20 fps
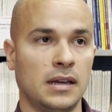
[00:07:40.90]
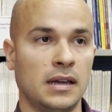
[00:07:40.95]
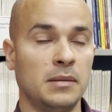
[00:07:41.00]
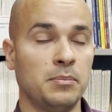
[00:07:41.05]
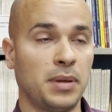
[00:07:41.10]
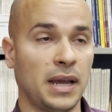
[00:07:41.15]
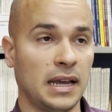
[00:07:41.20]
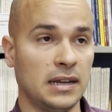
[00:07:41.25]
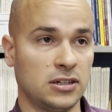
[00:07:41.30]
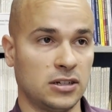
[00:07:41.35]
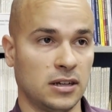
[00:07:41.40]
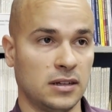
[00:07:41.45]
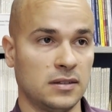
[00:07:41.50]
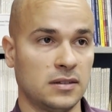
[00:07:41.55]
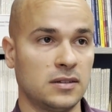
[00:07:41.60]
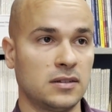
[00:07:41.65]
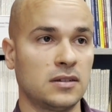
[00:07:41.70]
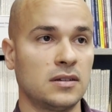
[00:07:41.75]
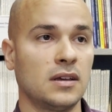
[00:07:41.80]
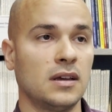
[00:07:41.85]

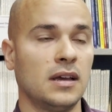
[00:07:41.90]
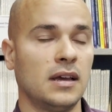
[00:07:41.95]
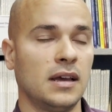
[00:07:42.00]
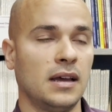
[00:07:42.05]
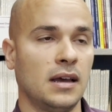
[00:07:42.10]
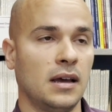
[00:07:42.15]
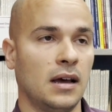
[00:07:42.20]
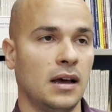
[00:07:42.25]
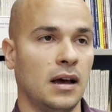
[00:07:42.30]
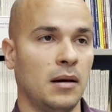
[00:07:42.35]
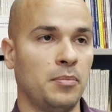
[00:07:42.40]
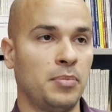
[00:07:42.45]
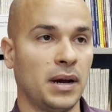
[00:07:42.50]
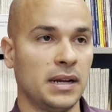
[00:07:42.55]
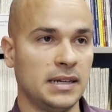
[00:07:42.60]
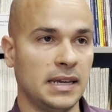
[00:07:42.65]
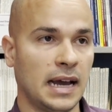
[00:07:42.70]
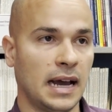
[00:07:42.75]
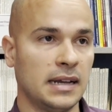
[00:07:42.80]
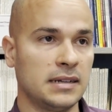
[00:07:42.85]
patients, but
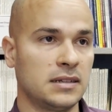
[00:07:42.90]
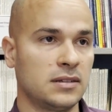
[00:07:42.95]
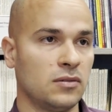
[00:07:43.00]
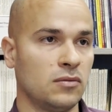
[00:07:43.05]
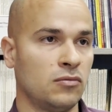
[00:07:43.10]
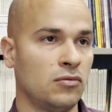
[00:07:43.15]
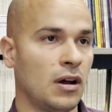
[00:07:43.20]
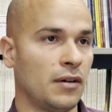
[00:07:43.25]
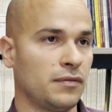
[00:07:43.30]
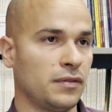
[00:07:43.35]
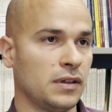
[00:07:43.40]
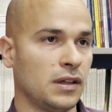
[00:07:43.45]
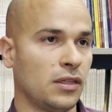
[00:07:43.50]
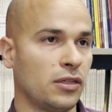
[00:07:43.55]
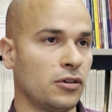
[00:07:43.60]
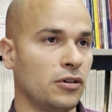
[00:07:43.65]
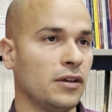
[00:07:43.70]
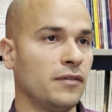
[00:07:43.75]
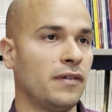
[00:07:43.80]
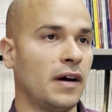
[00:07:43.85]
yet roughly
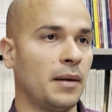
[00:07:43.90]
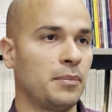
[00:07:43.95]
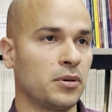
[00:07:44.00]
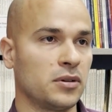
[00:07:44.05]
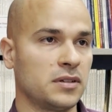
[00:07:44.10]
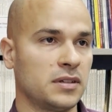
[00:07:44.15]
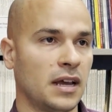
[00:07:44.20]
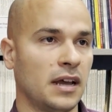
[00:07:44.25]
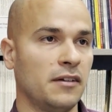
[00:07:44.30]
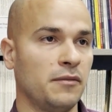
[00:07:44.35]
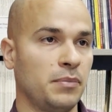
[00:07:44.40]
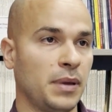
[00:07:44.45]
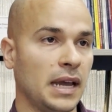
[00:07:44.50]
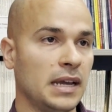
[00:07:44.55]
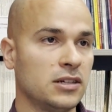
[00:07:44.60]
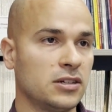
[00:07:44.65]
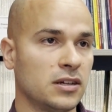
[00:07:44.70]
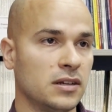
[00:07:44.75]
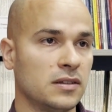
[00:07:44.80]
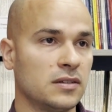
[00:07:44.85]
35% of
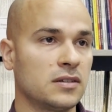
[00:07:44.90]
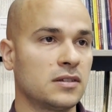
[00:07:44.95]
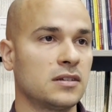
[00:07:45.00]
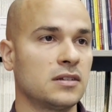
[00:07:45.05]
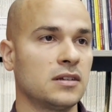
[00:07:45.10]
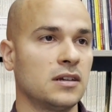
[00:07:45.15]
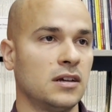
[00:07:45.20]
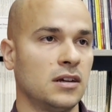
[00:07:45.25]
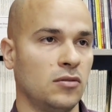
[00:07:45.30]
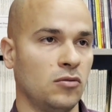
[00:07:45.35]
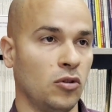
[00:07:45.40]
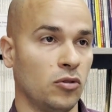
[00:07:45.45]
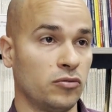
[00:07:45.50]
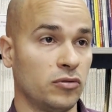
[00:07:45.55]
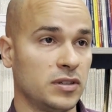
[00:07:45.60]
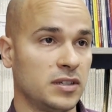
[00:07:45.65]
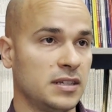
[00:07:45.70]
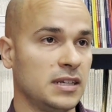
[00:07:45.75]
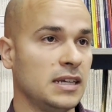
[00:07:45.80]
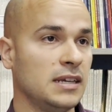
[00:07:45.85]
patients will
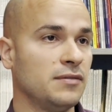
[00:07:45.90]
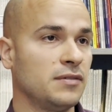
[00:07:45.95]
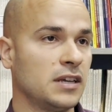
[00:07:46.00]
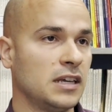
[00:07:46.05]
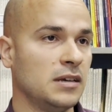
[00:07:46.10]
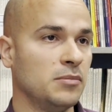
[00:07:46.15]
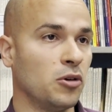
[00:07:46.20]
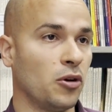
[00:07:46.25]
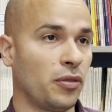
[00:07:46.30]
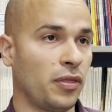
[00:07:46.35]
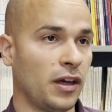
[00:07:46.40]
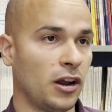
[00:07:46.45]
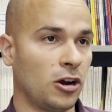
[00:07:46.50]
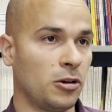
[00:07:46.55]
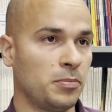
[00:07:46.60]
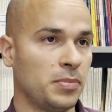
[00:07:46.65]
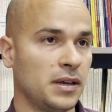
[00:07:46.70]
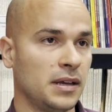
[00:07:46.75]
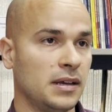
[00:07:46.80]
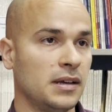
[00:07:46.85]
receive
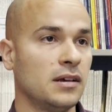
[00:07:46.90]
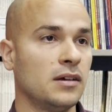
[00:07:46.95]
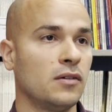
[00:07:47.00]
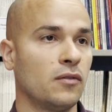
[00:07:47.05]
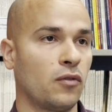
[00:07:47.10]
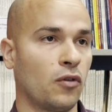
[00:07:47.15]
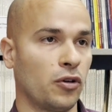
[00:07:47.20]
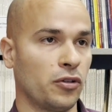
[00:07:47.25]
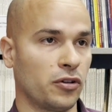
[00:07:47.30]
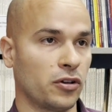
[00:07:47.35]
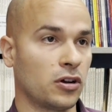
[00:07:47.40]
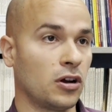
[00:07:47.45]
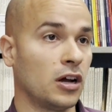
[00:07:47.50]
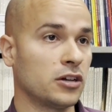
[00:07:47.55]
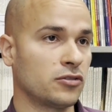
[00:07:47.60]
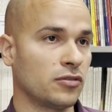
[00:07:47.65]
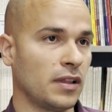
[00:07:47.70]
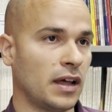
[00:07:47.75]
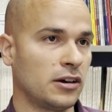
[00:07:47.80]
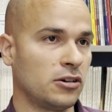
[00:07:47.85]
chemotherapy for their
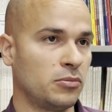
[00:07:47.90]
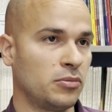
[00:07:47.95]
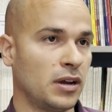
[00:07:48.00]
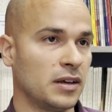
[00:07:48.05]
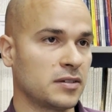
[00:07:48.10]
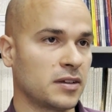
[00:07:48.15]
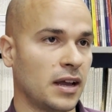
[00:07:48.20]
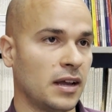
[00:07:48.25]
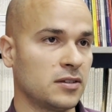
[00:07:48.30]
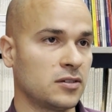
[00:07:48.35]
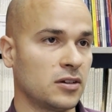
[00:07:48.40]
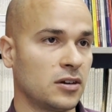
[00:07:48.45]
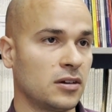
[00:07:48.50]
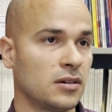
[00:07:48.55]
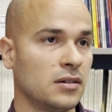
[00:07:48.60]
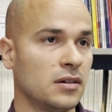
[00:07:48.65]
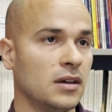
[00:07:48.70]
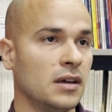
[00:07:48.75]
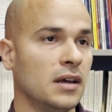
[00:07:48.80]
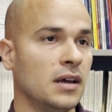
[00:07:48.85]
contralateral breast cancer.
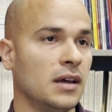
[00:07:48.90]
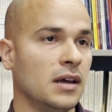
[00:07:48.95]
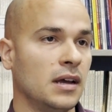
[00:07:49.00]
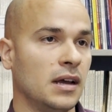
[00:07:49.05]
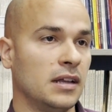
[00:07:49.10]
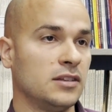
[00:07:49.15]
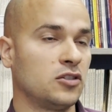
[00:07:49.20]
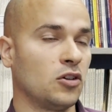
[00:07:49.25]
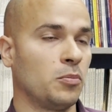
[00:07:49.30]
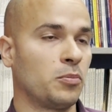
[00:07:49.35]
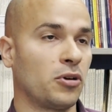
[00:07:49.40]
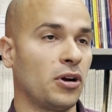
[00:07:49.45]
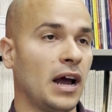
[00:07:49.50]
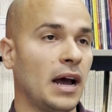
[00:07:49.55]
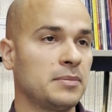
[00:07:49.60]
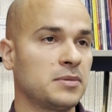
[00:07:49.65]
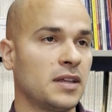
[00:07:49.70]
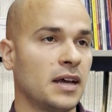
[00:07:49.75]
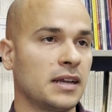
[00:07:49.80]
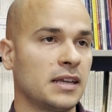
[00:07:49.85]
And so
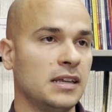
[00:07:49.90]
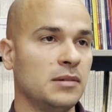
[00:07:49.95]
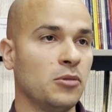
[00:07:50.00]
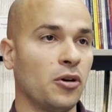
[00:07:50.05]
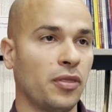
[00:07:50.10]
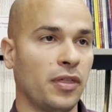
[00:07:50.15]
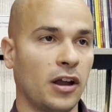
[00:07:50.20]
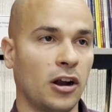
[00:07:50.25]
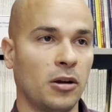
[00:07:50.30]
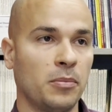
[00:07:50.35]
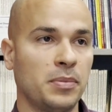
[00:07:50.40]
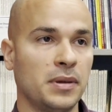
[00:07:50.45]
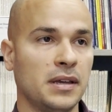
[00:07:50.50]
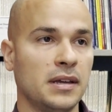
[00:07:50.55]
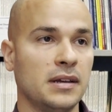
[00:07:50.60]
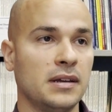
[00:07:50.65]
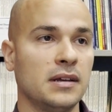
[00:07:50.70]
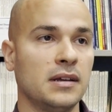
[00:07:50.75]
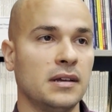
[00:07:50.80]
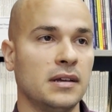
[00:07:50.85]
perhaps that
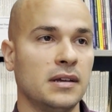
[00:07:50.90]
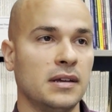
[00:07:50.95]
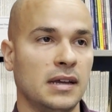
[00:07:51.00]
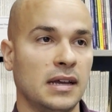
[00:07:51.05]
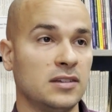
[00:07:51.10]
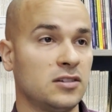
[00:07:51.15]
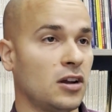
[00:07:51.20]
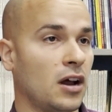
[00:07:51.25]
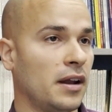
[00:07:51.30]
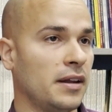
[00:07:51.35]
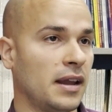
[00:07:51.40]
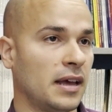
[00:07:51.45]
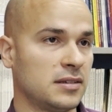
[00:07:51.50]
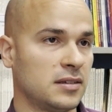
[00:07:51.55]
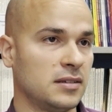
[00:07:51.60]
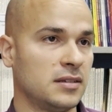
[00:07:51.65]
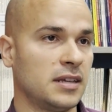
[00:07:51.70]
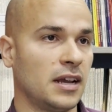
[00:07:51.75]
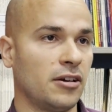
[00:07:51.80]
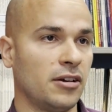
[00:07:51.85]
chemotherapy is not
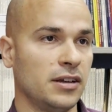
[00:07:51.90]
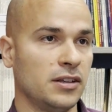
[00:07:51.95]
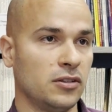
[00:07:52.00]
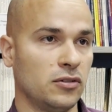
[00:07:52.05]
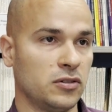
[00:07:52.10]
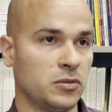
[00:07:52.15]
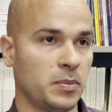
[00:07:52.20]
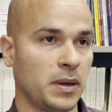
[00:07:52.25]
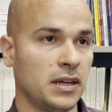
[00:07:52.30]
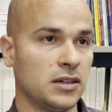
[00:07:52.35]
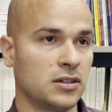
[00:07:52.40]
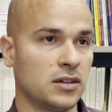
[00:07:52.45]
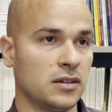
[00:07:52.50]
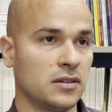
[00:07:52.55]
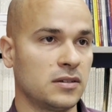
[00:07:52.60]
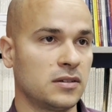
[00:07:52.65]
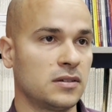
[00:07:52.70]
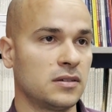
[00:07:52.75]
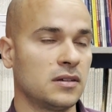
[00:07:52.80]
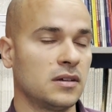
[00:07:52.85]
necessary in those
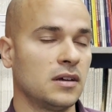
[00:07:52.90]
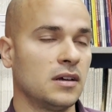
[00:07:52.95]
patients.